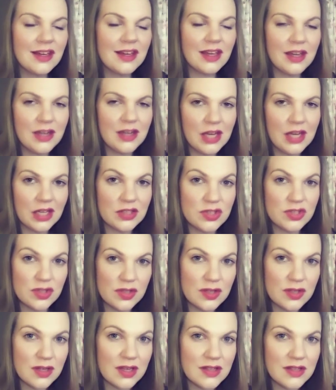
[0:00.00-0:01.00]

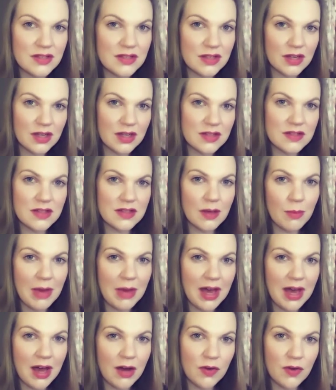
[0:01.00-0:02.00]
connection is going to
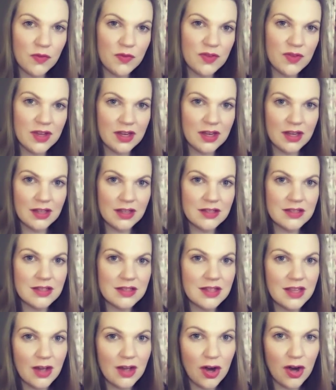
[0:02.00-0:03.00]
somehow fit into
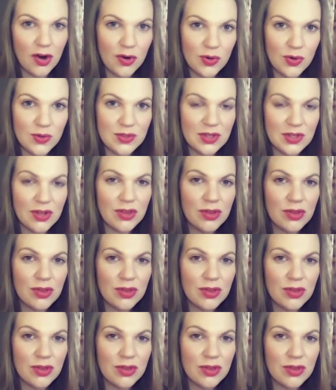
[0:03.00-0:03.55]
the old